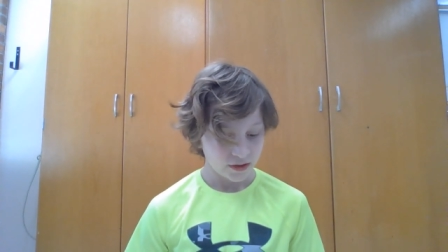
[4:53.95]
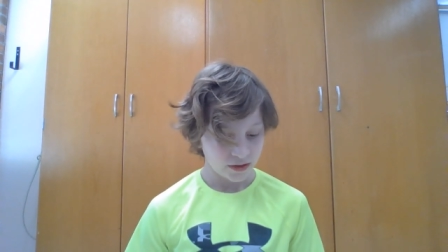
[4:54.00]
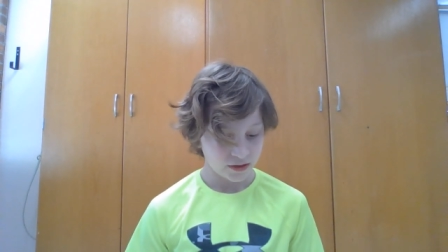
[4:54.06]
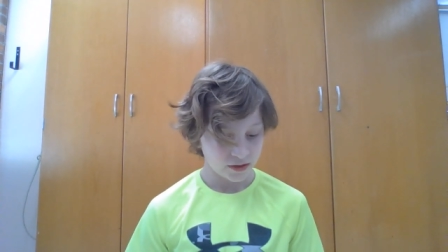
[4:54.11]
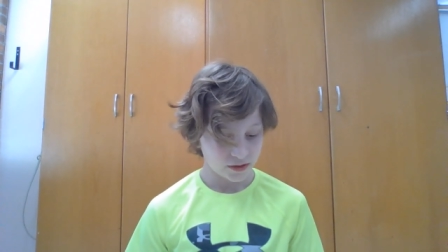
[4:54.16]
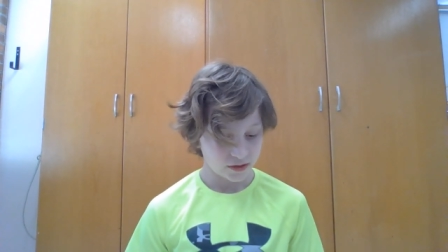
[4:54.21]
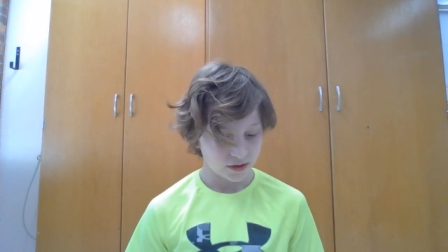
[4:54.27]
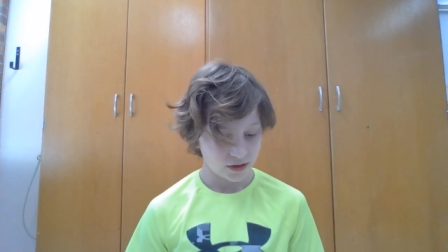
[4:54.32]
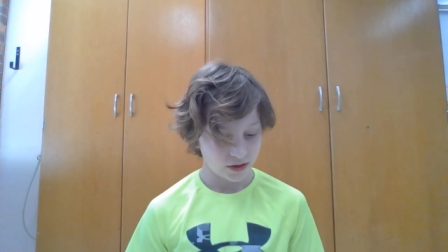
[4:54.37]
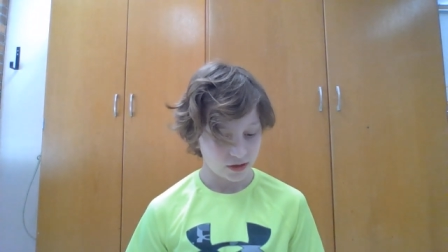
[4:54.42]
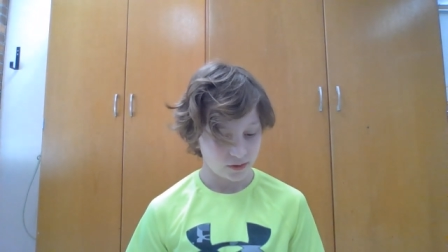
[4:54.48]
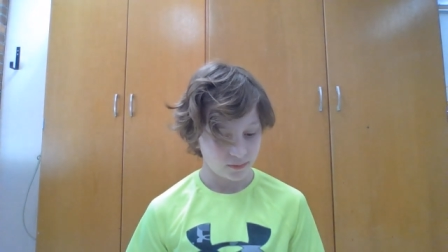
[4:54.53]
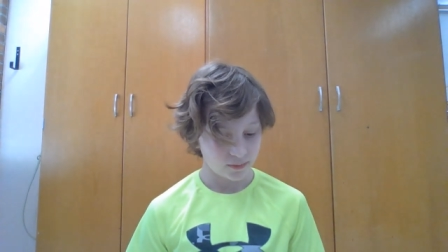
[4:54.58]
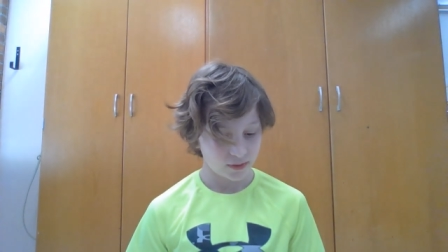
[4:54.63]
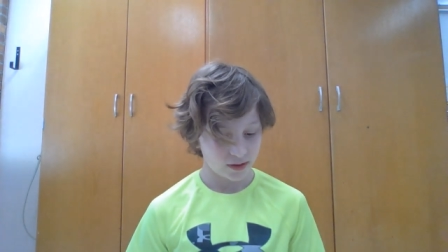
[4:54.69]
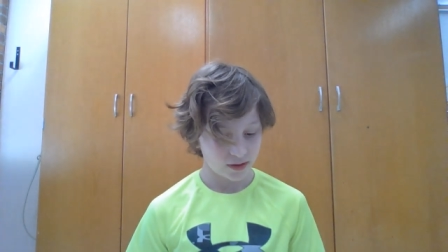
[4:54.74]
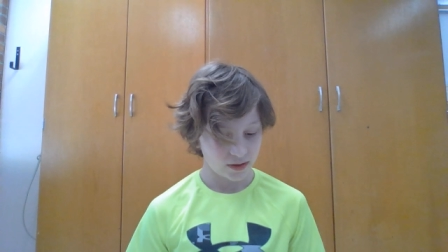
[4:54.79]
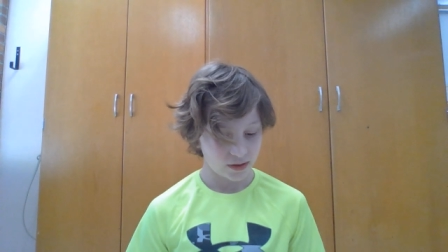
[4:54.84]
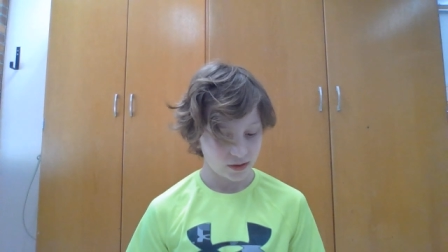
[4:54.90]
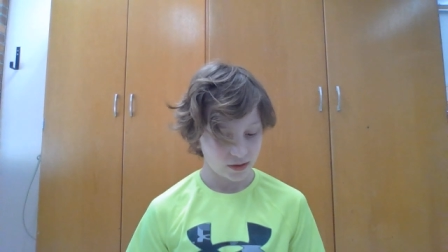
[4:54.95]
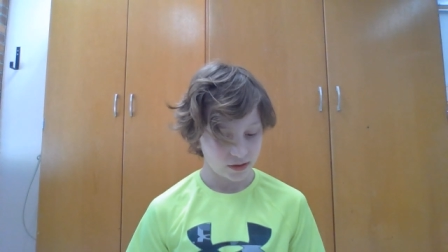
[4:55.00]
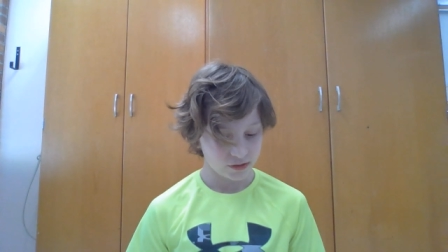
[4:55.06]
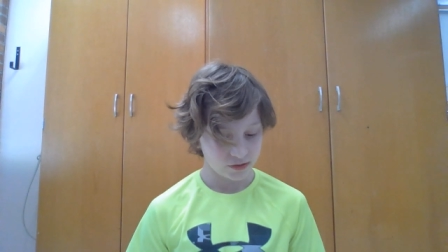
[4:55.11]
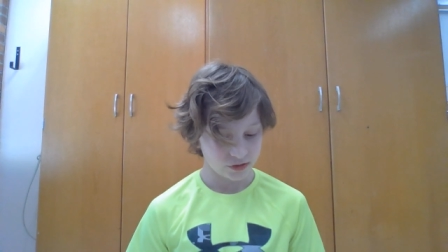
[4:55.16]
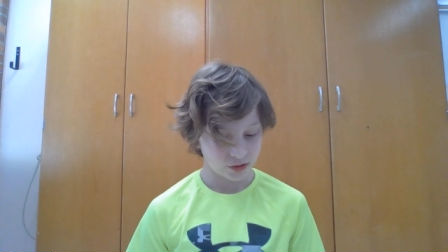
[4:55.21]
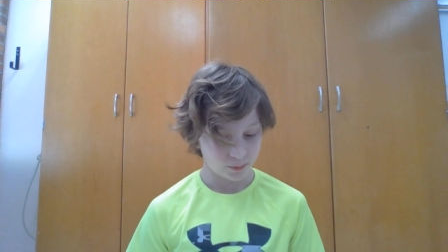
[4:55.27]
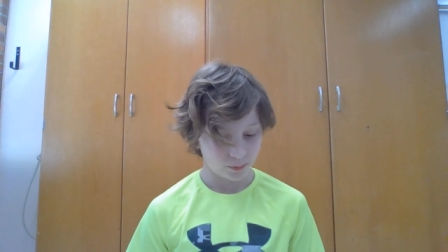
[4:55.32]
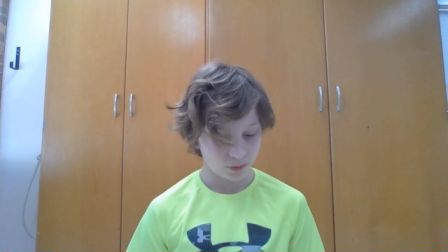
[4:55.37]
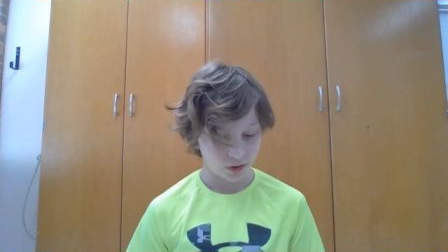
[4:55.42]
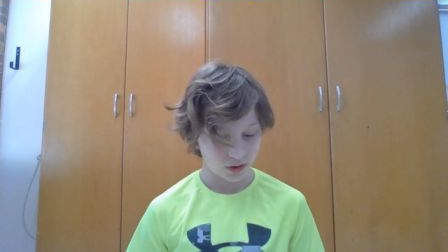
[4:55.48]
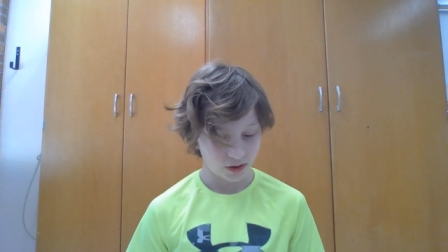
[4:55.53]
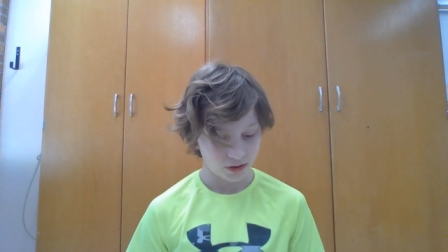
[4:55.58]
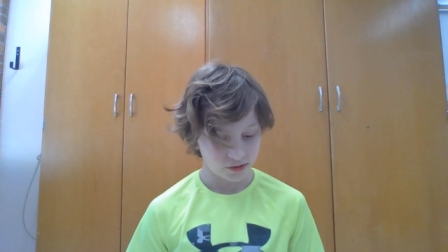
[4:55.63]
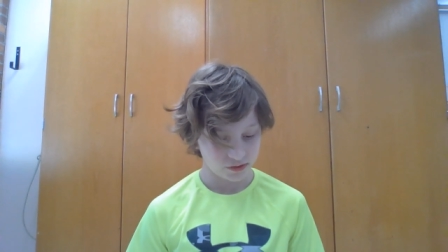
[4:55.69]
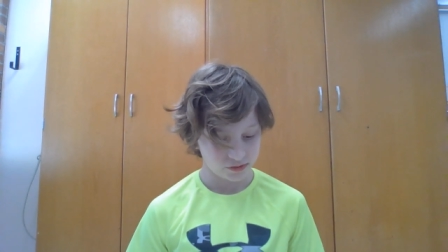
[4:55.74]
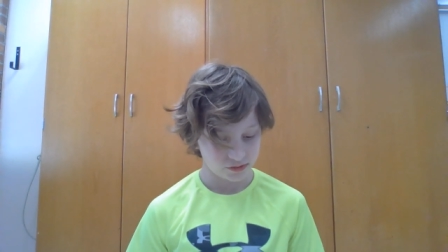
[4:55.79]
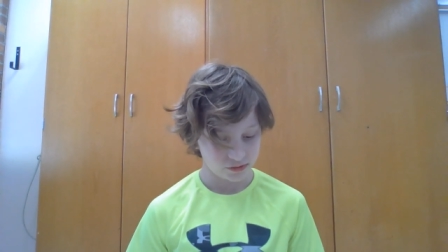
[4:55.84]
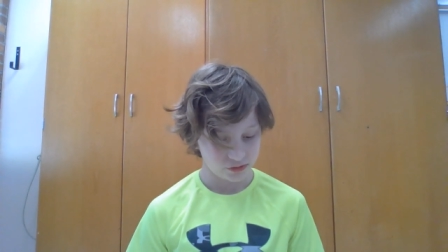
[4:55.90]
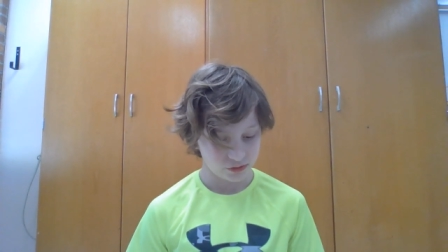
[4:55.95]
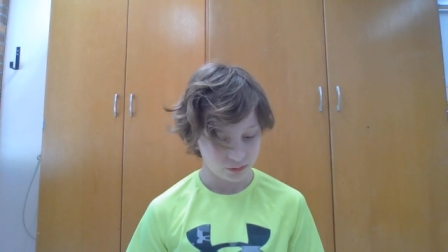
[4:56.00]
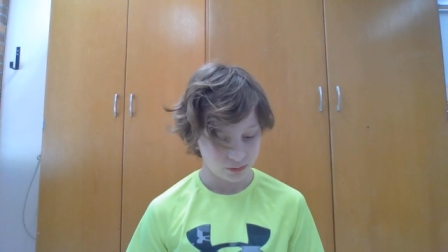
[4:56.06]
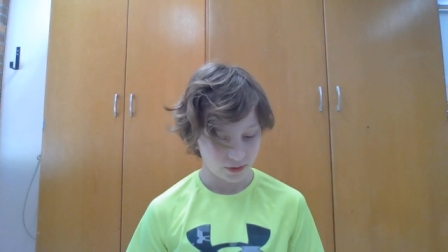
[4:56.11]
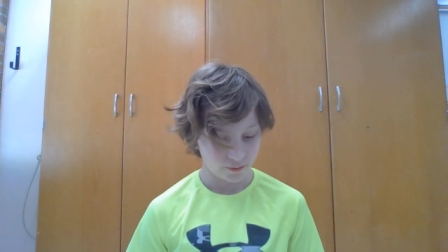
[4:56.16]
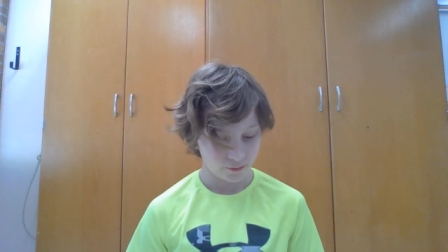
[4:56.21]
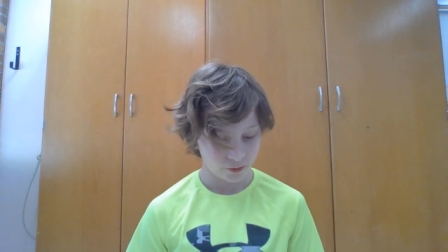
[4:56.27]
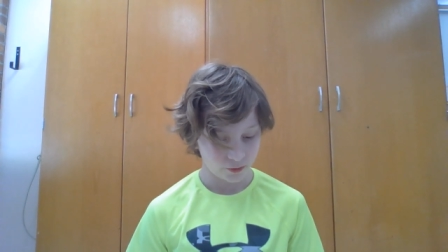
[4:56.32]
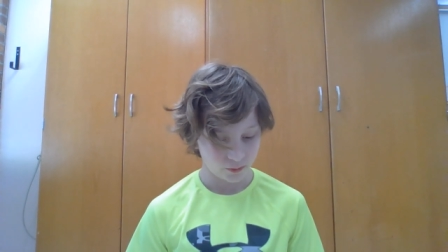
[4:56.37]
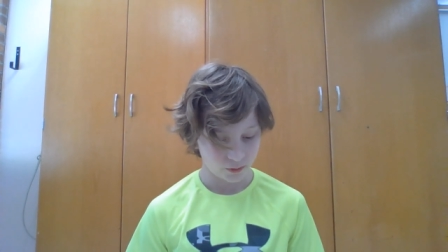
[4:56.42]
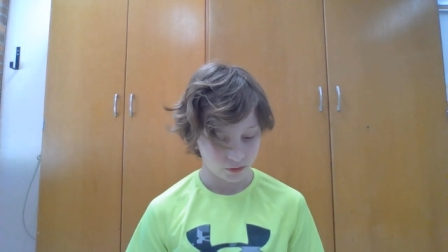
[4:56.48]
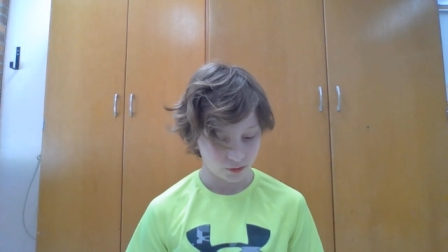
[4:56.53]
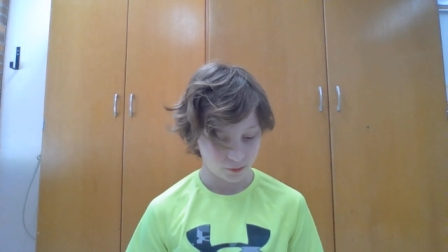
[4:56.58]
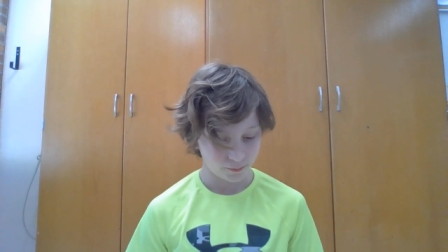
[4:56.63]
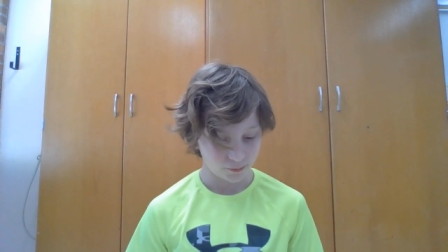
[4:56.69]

It came a surprise to everyone.